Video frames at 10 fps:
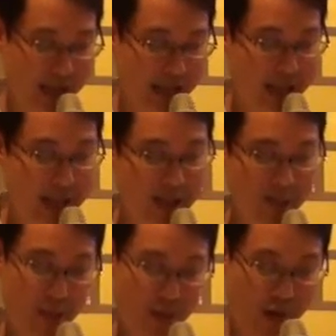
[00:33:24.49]
And
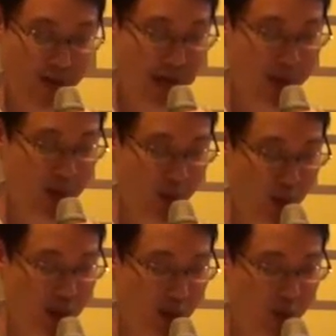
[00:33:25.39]
the two of them
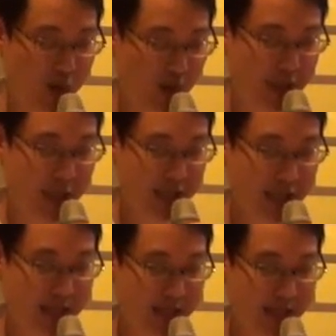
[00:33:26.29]
swore to treat each
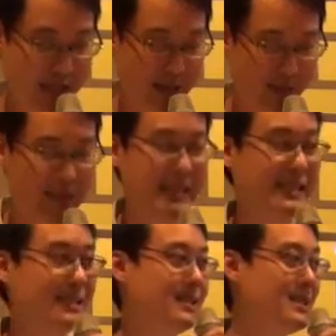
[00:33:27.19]
other like
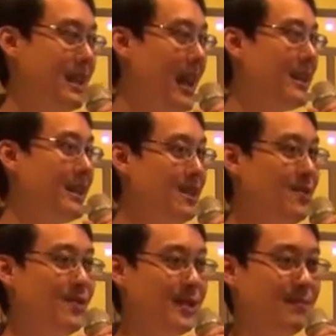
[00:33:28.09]
brothers and
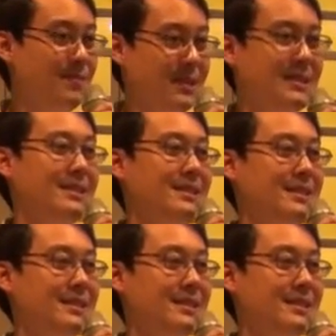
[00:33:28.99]
live in peace.